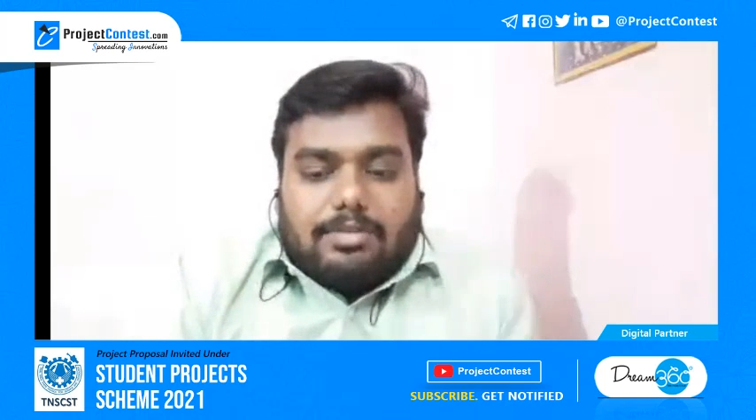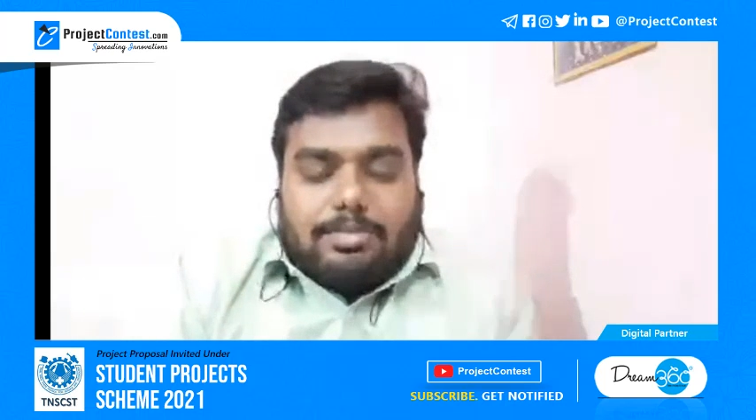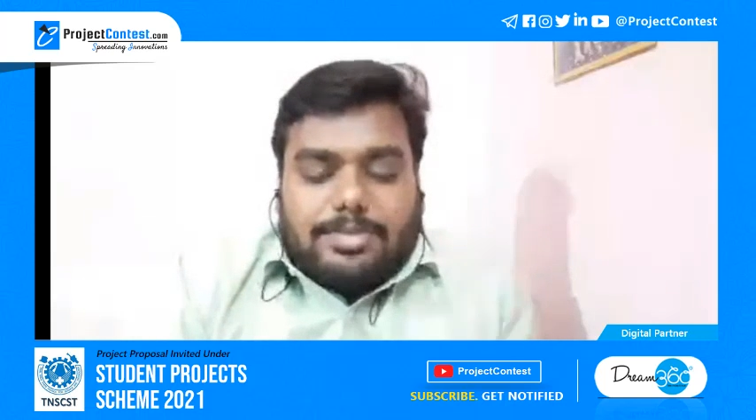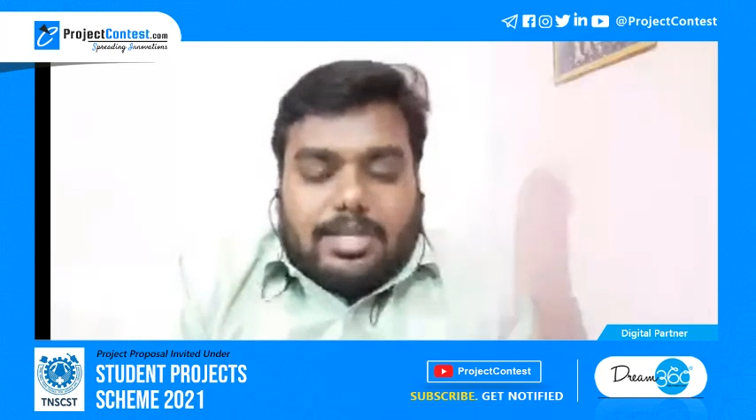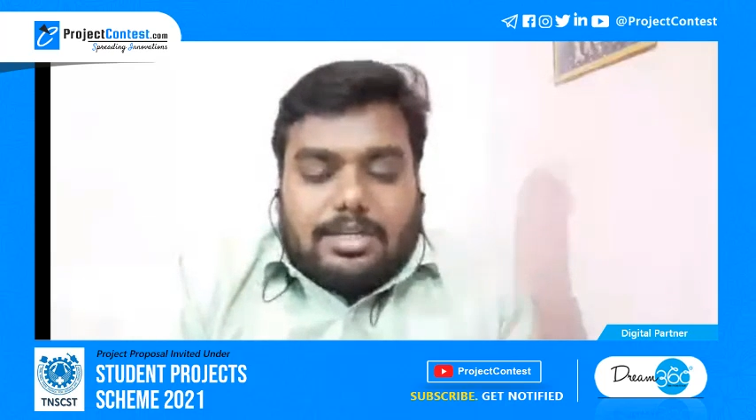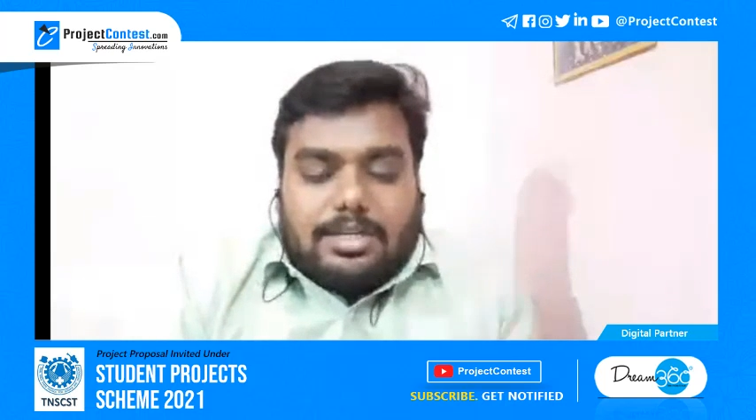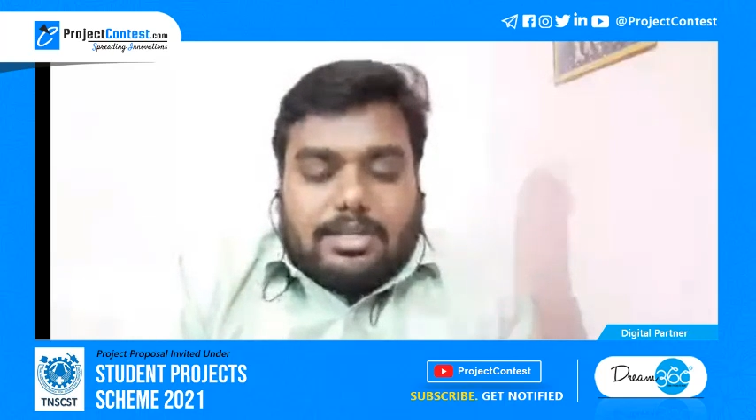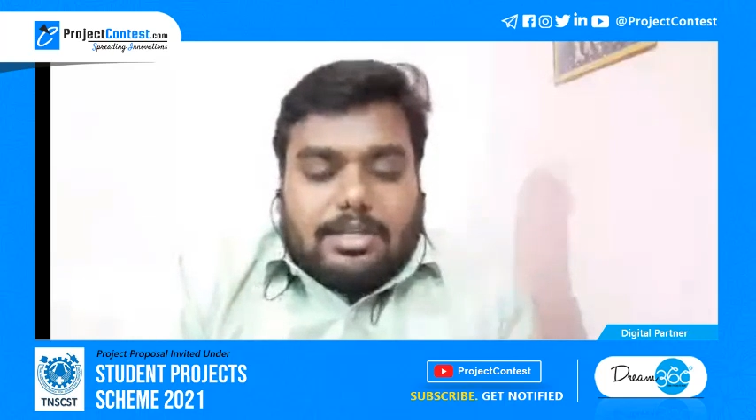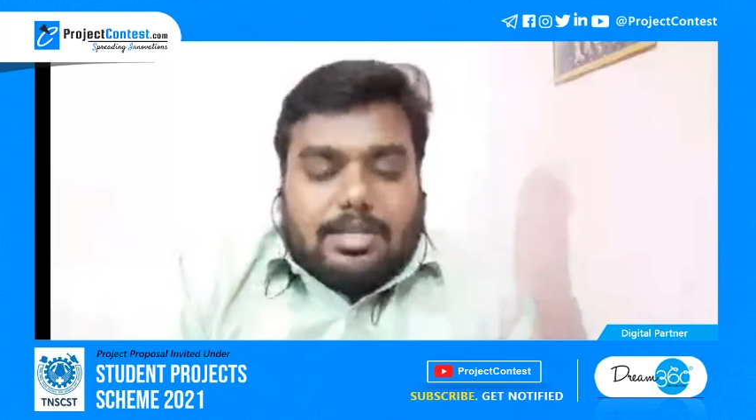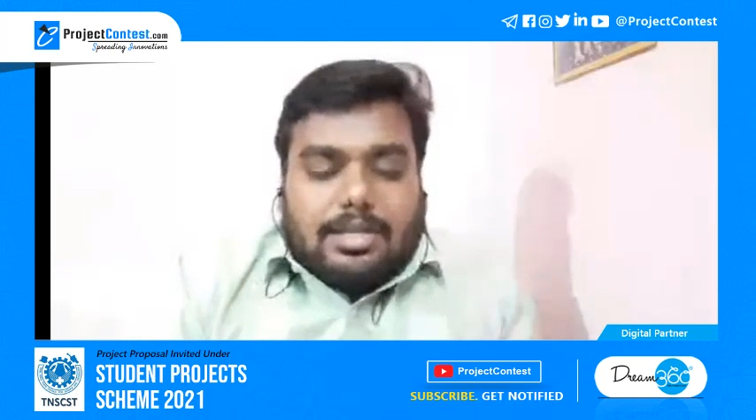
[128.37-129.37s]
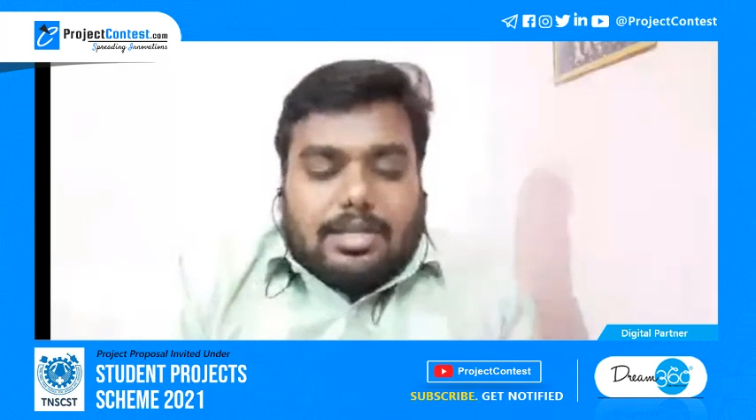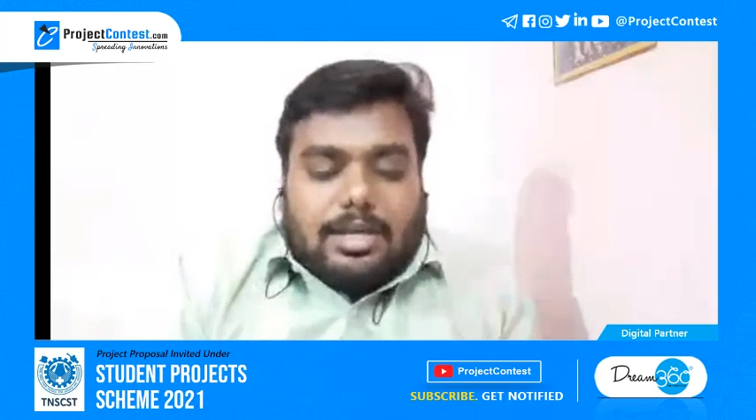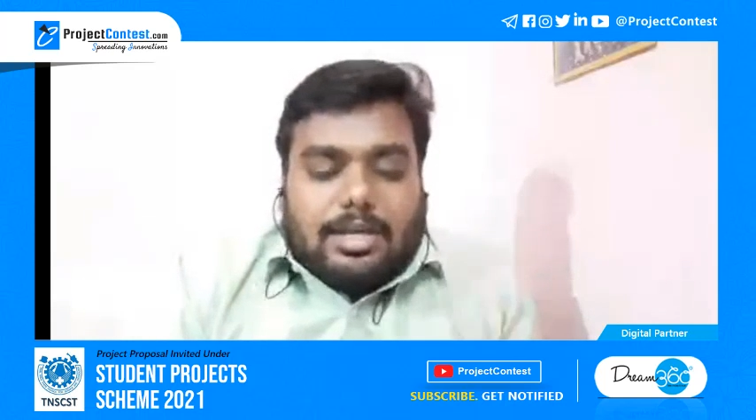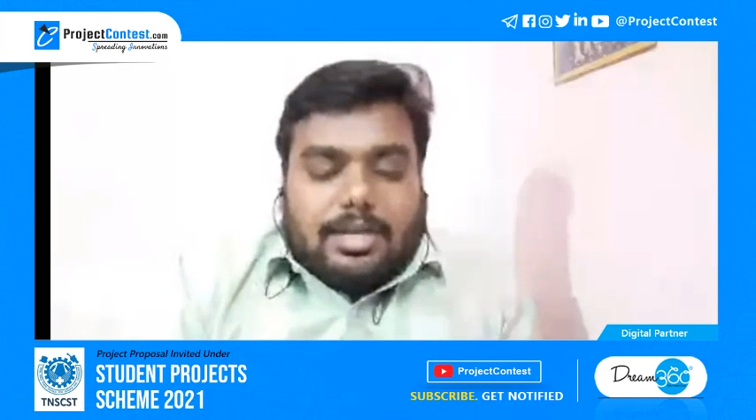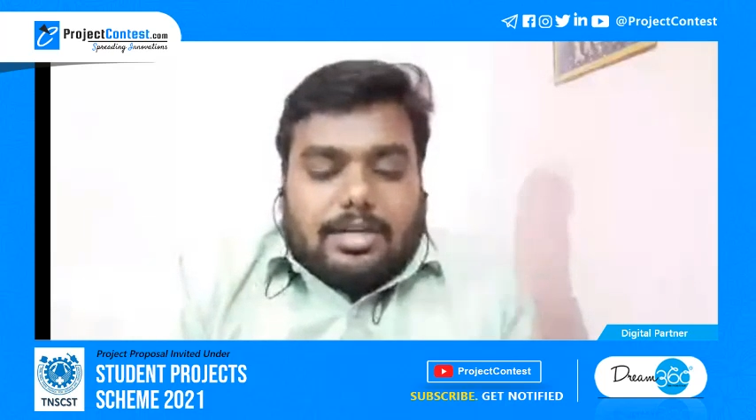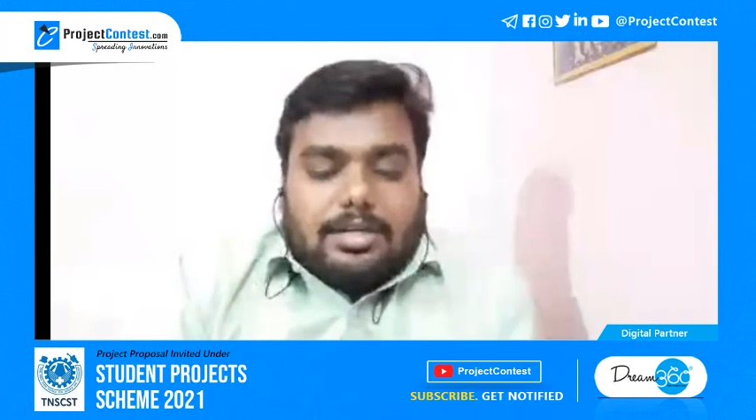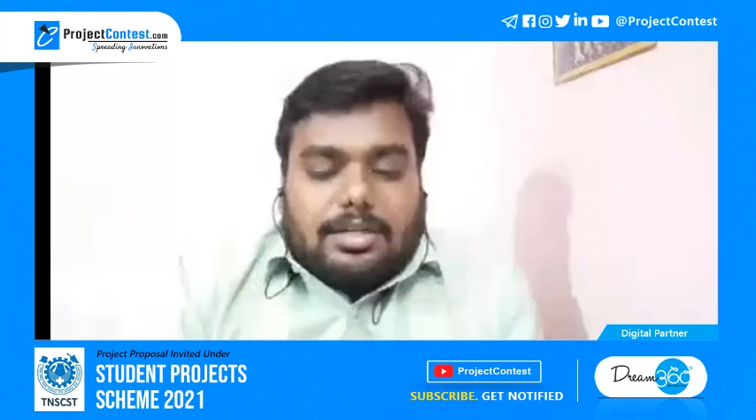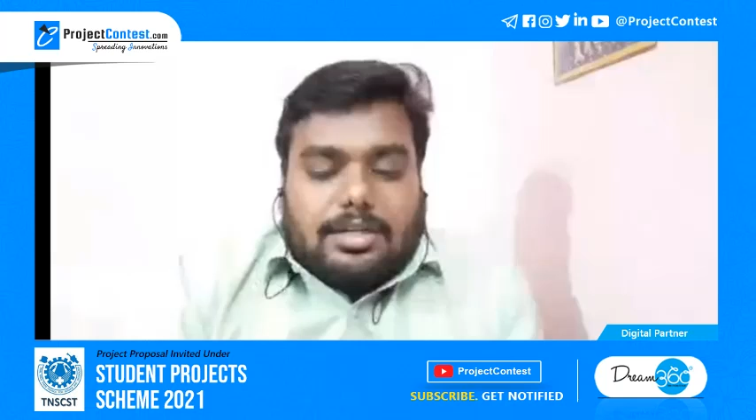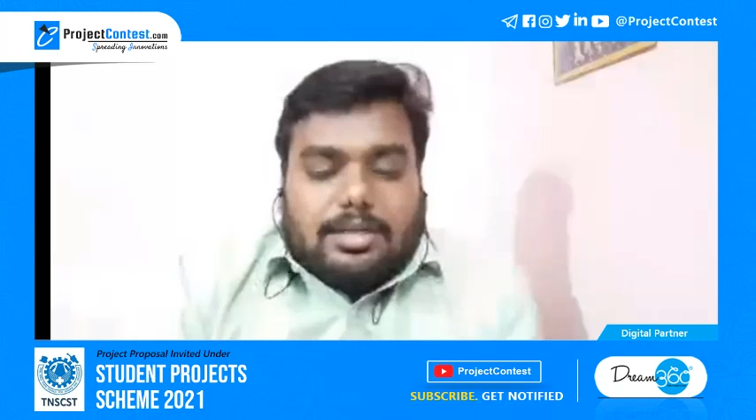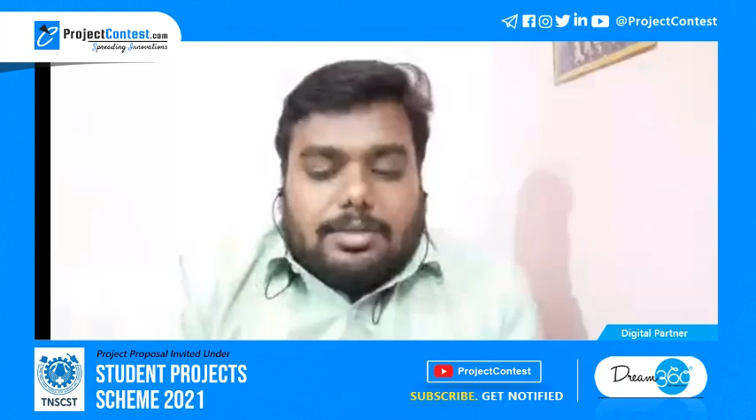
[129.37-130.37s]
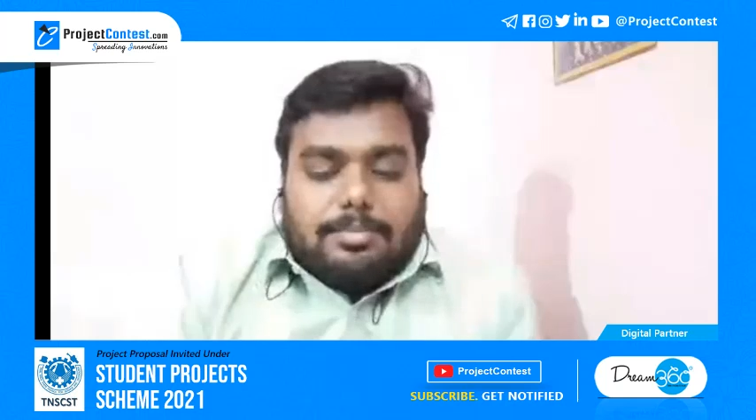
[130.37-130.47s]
website. And uh,